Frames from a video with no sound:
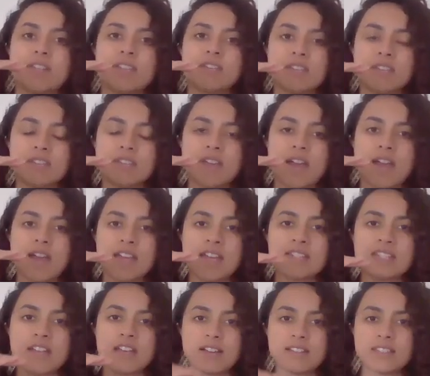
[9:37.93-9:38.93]
the
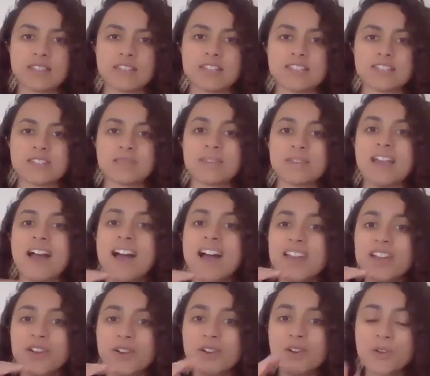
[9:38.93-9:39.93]
antioxidants to be
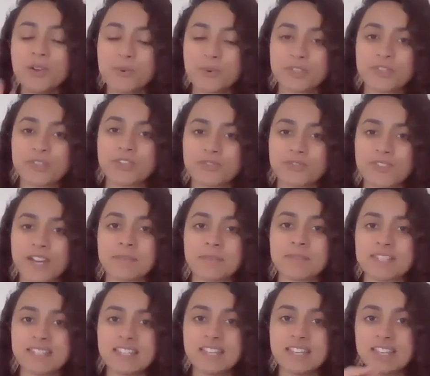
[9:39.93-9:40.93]
higher, which
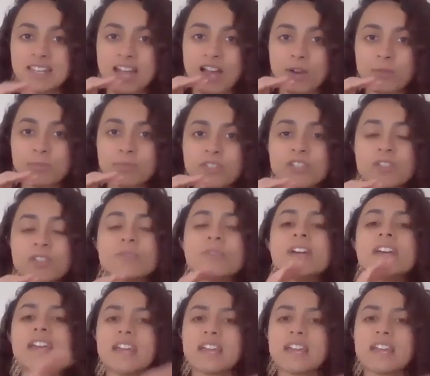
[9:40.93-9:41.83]
vitamin C can help do,